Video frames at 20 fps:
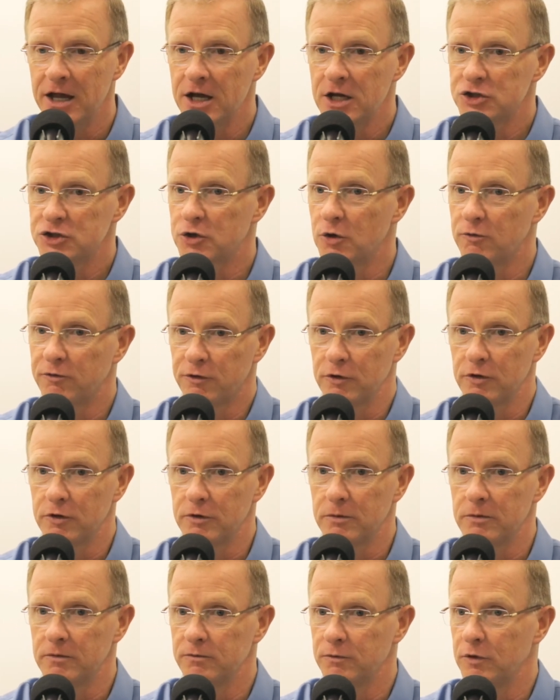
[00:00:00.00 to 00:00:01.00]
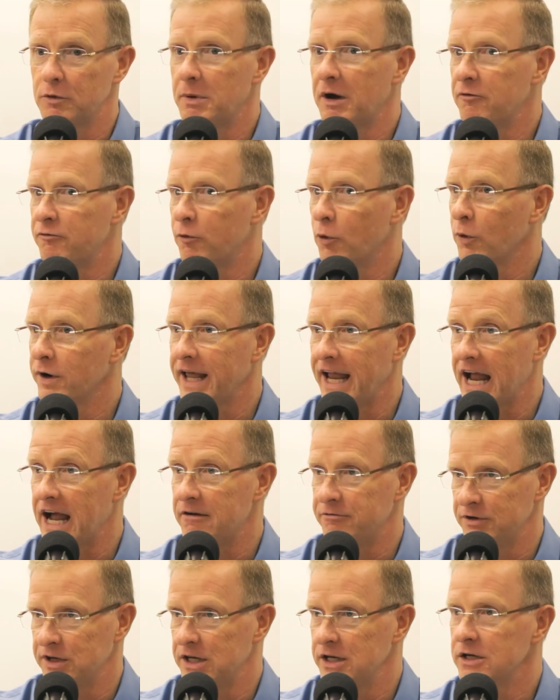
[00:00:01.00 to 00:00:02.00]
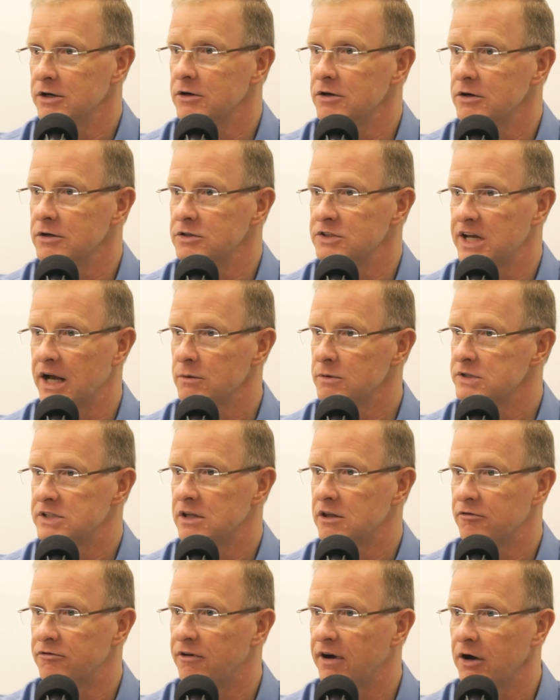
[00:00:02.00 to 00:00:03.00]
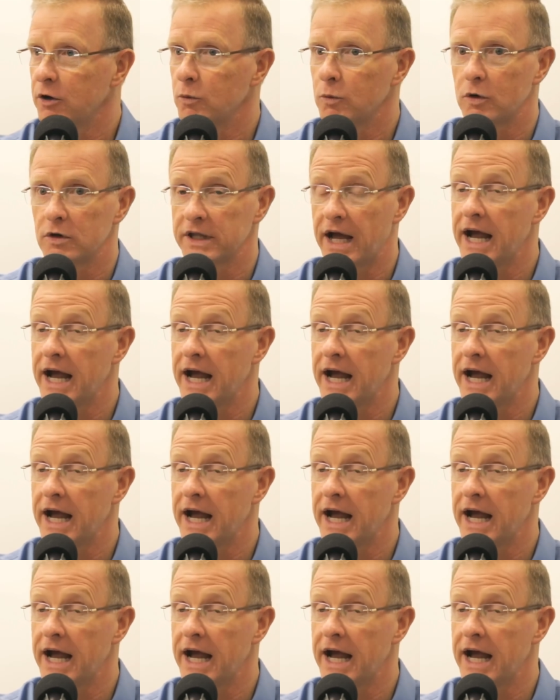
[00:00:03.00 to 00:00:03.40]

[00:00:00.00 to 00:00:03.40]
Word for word: So for for about four and a half years, I was in the fire world.